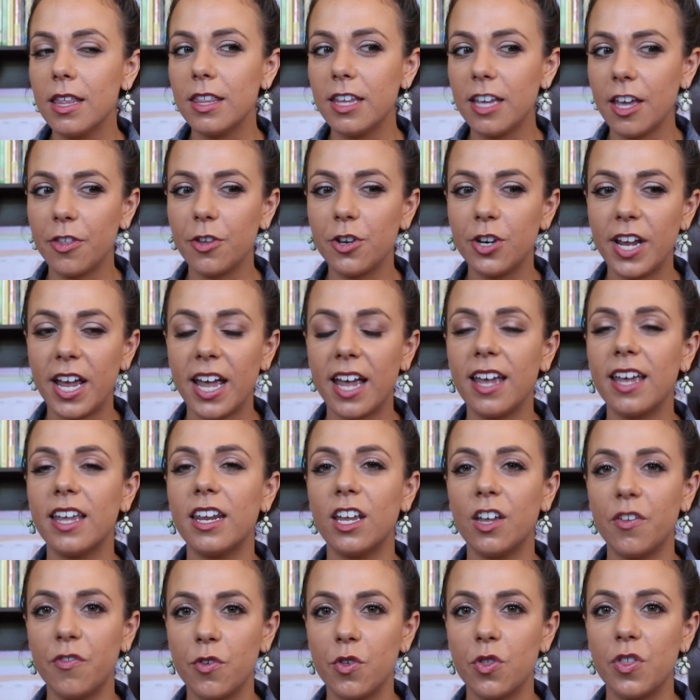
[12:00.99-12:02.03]
the other day
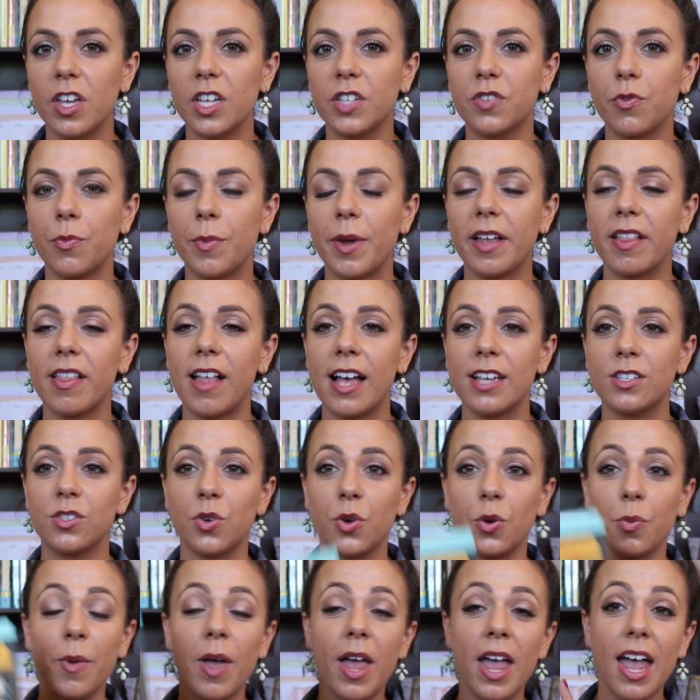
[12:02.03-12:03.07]
getting a few things for my
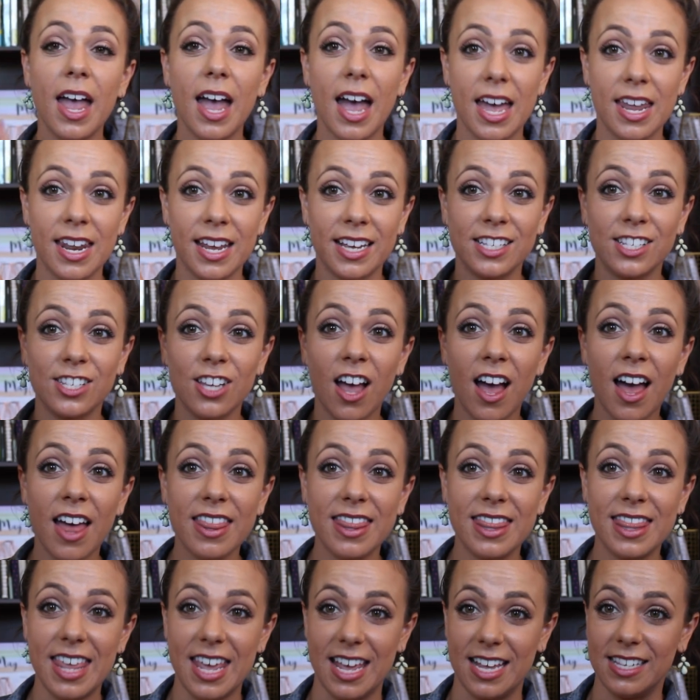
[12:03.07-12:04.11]
classroom, and I
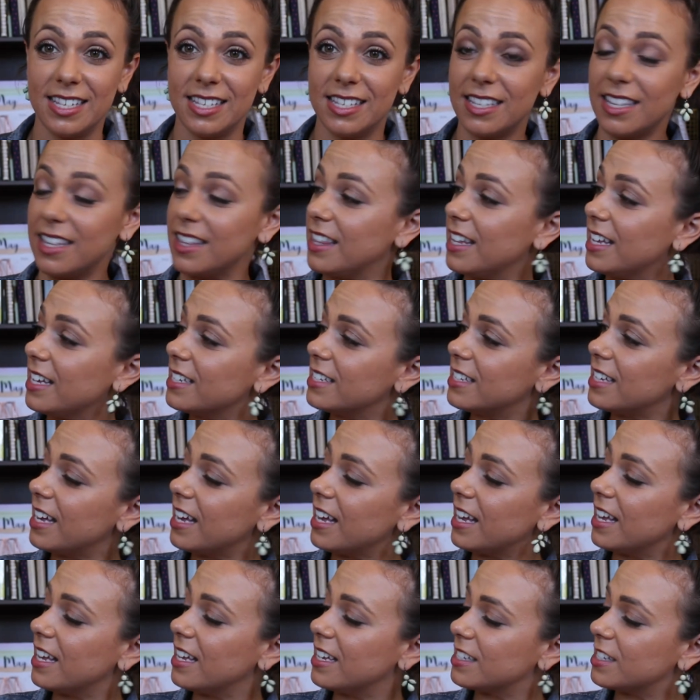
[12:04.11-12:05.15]
saw this. This
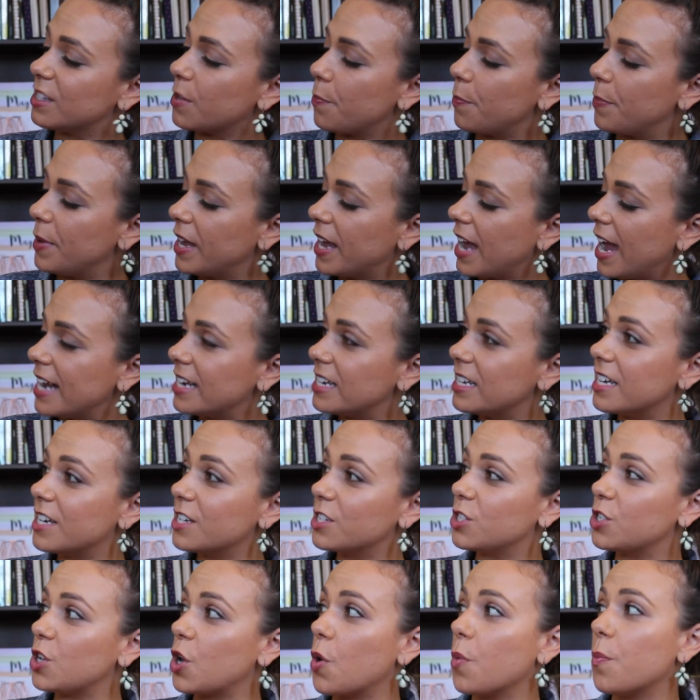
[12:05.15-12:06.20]
is the Big
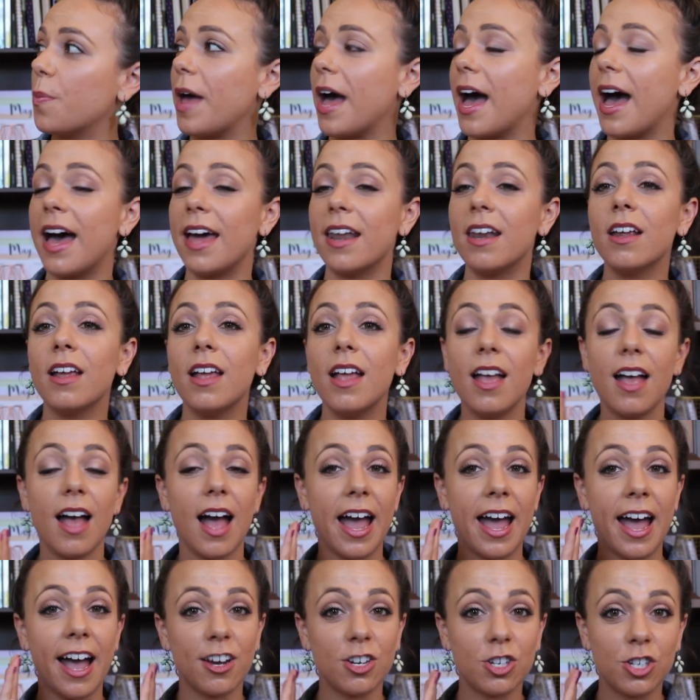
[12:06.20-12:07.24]
Ideas notepad.
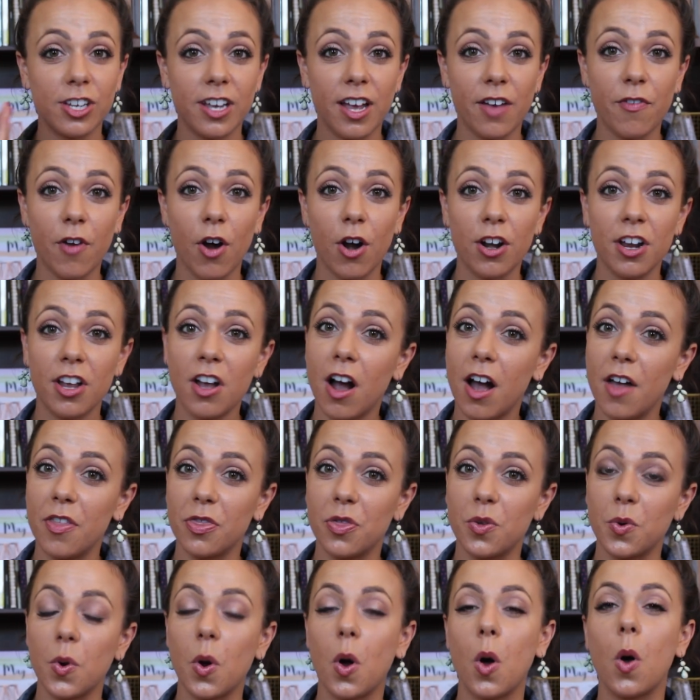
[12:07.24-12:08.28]
I actually have already
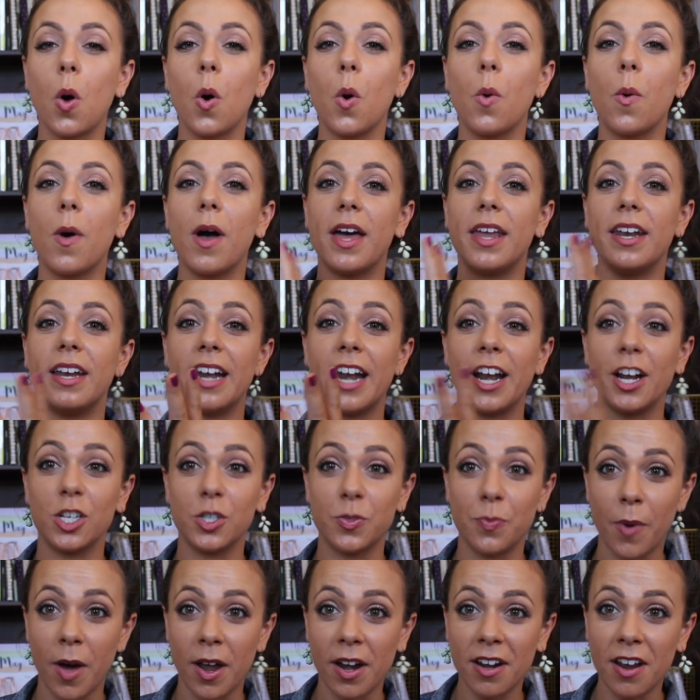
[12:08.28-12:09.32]
gone through a whole one, and I
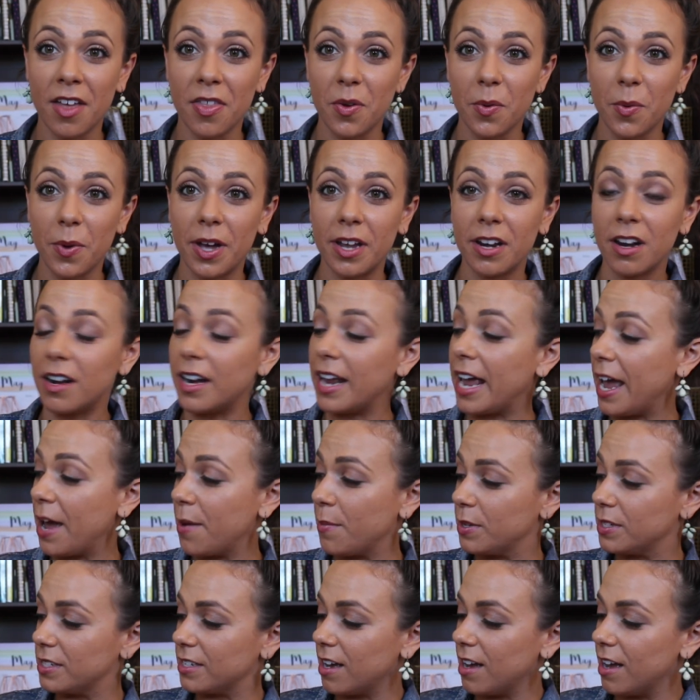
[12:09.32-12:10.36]
just bought another one on
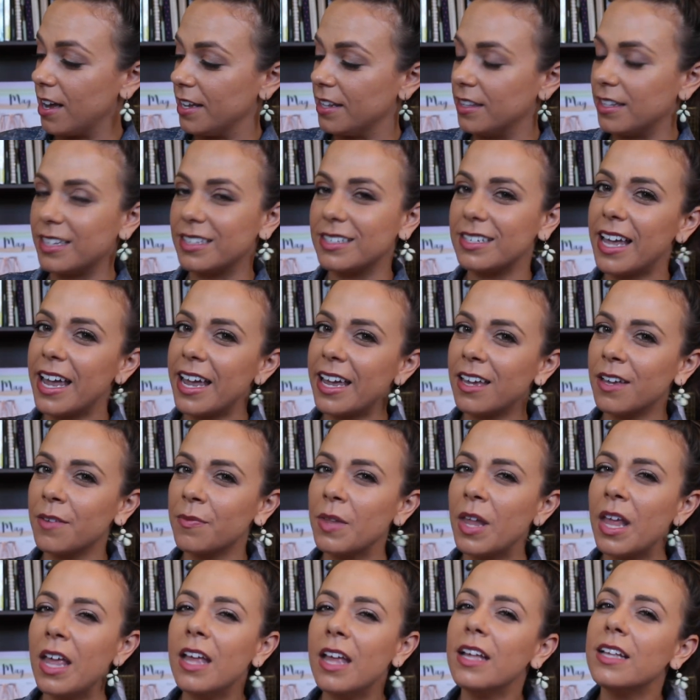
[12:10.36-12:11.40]
Amazon. It's like,
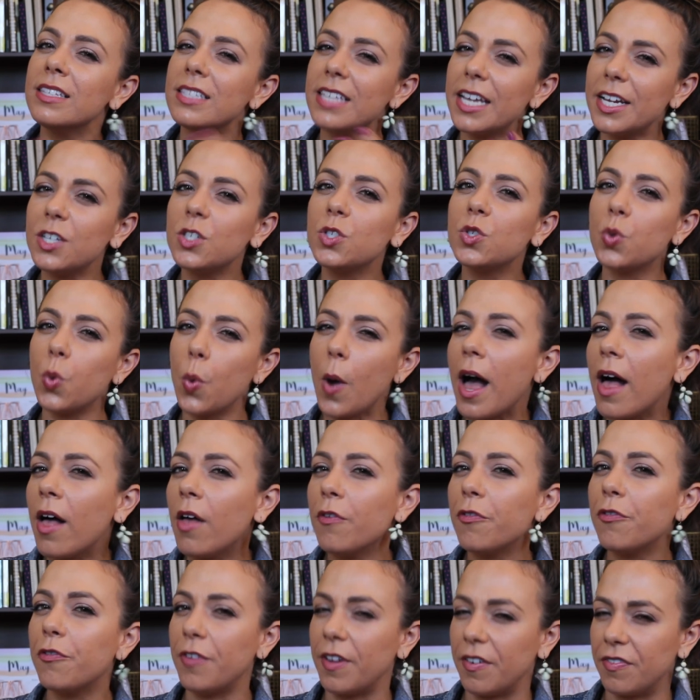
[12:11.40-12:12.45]
it's like
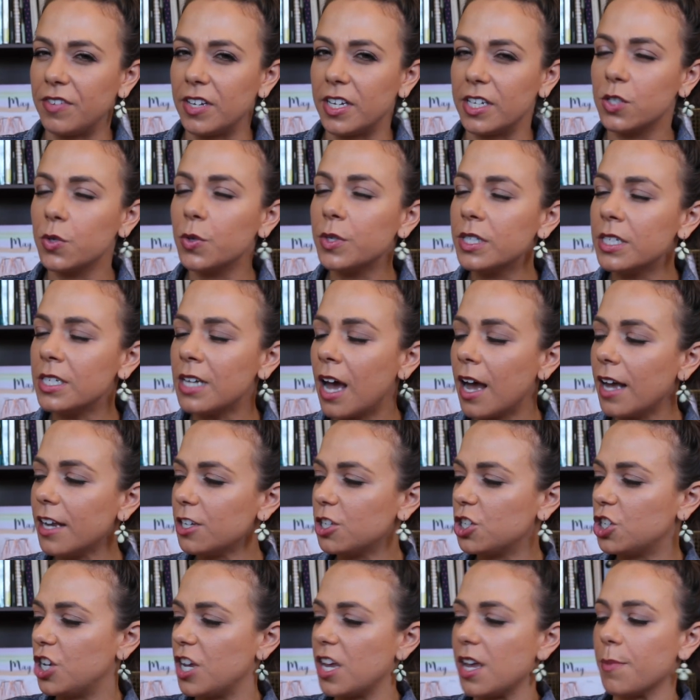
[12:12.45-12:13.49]
twelve fifty, so it's
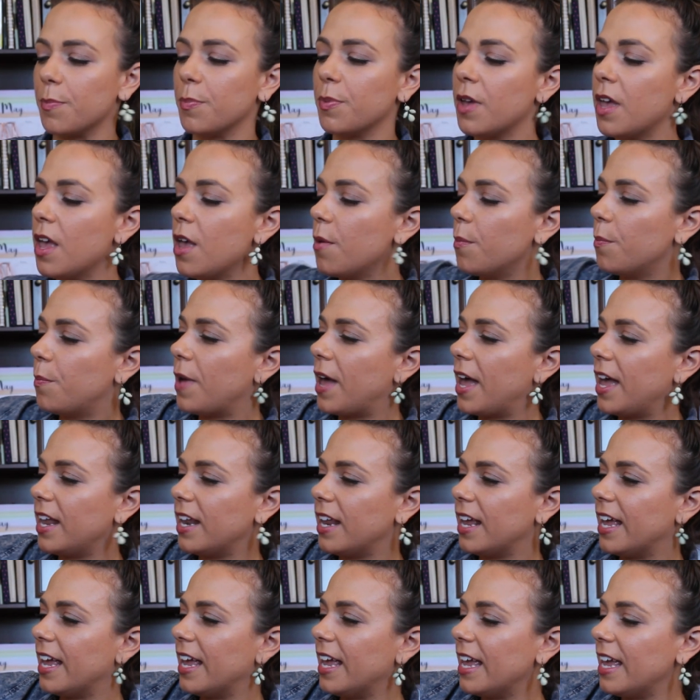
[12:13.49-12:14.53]
not cheap,
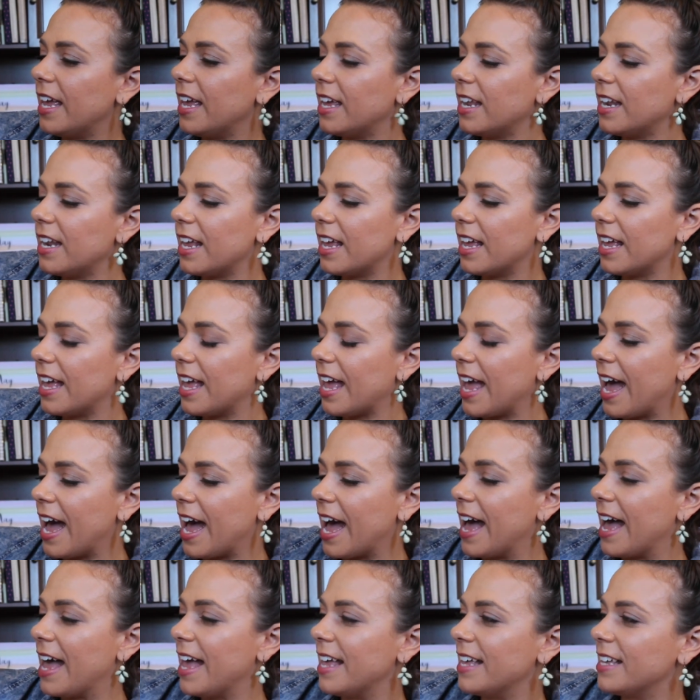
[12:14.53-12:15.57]
but it
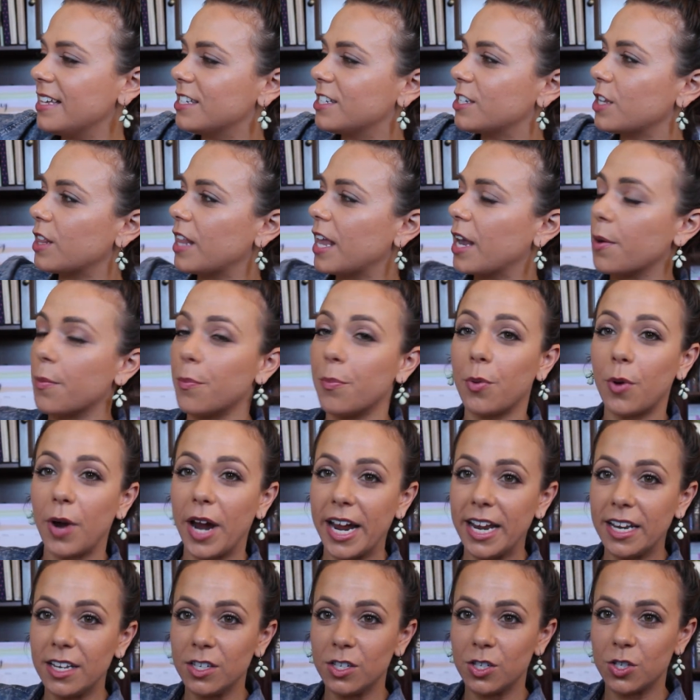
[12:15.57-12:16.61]
has like
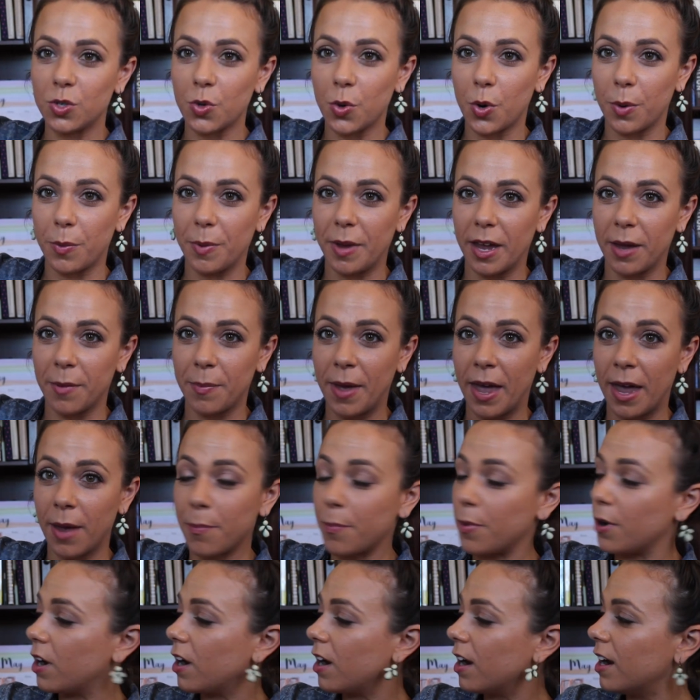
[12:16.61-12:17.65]
brainstorming
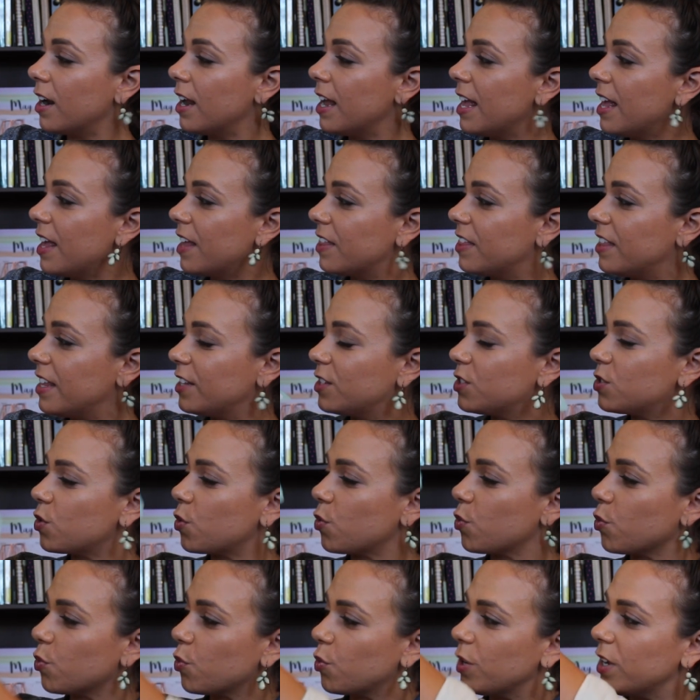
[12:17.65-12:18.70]
paper
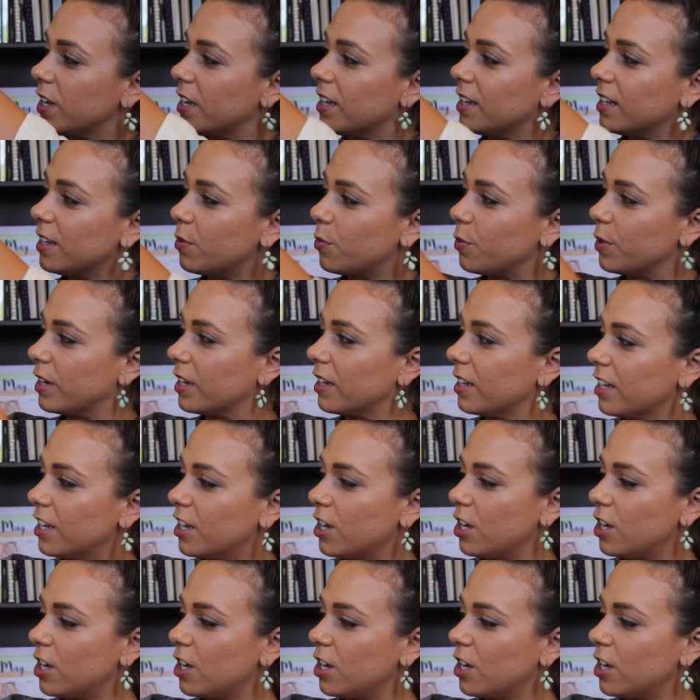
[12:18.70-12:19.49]
that's really, really